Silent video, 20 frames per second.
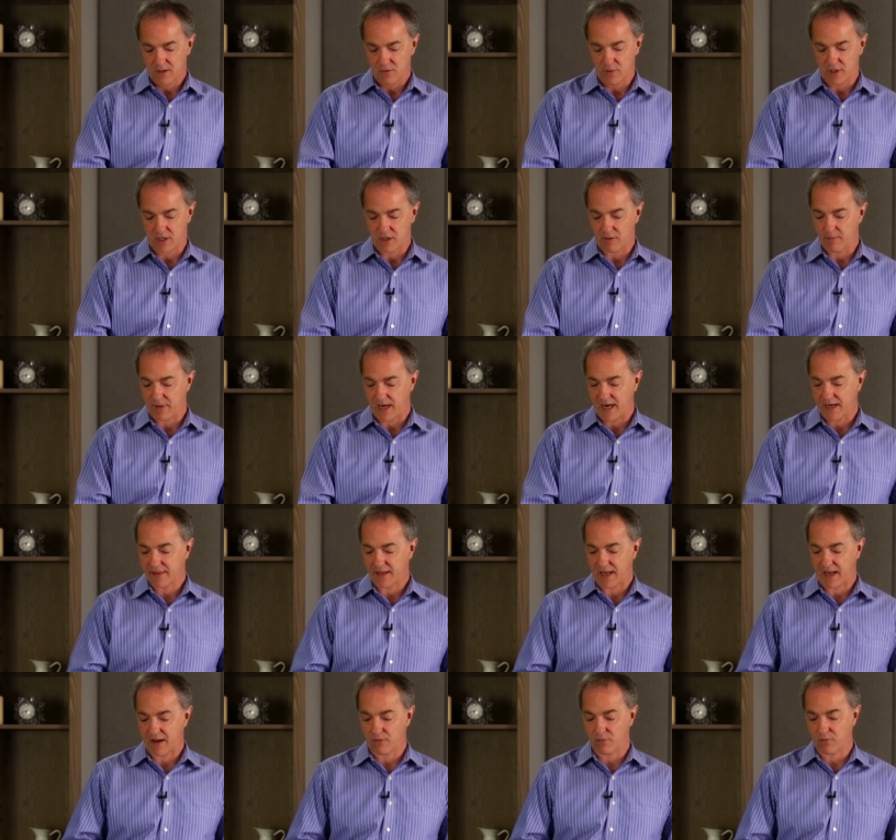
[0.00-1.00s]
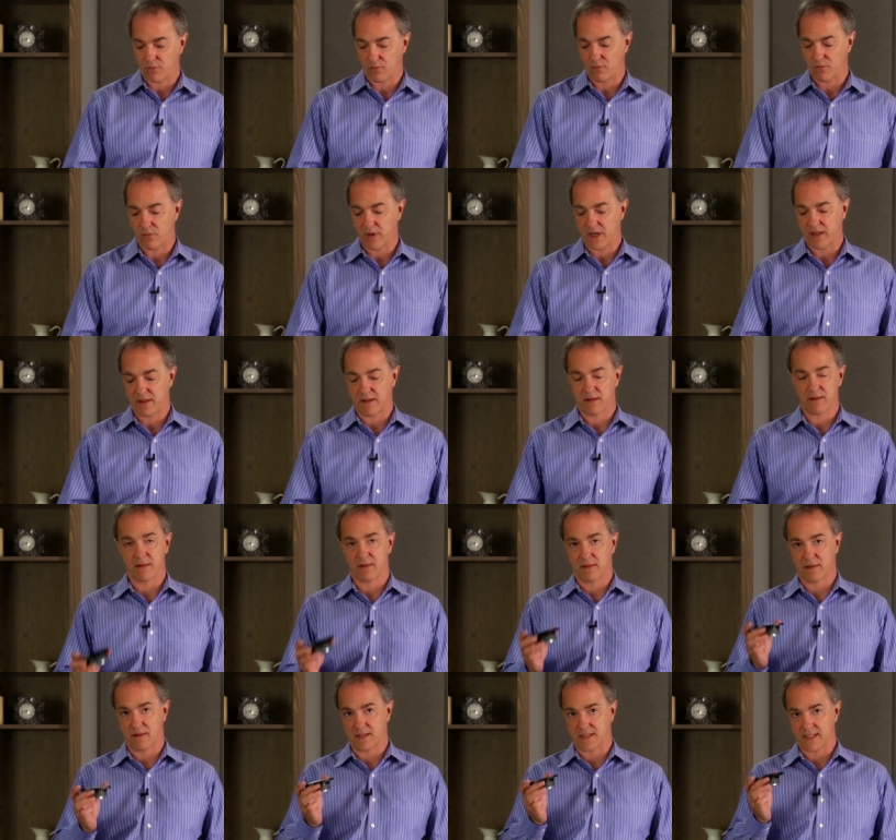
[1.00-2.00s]
We combine that
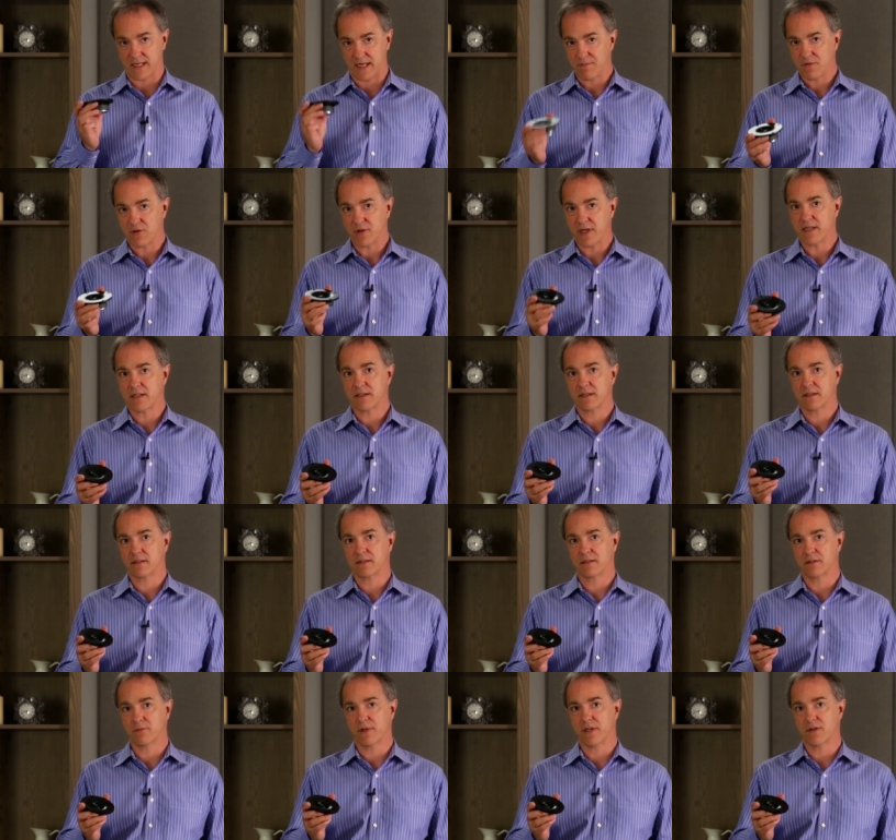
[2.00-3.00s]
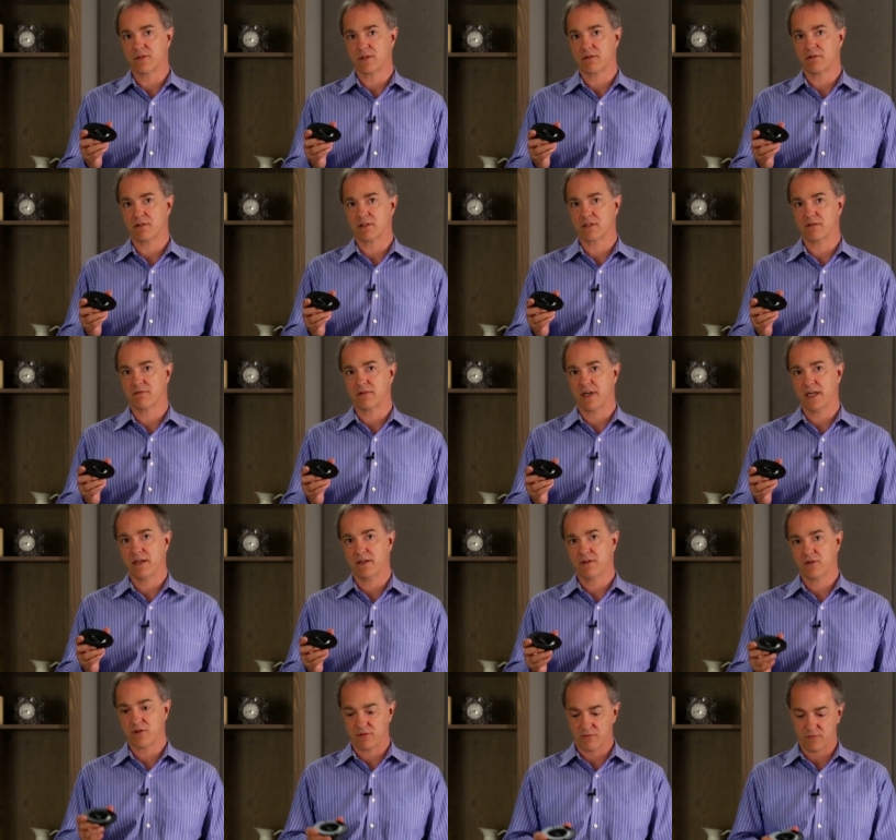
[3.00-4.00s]
with the same tweeter that we use across the
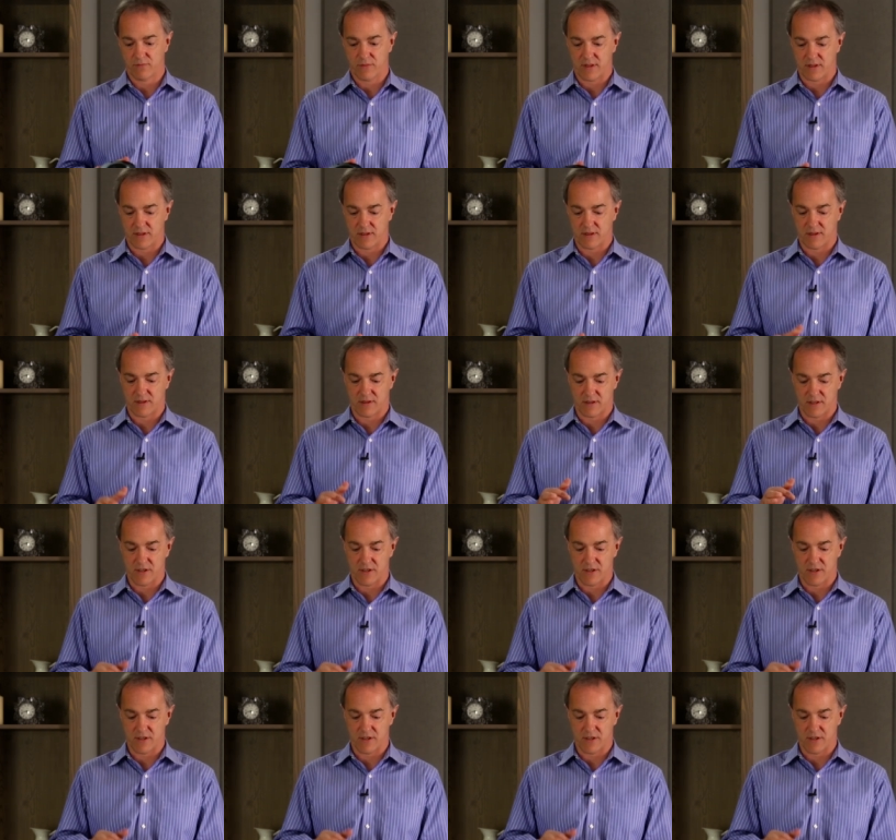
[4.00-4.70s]
range, with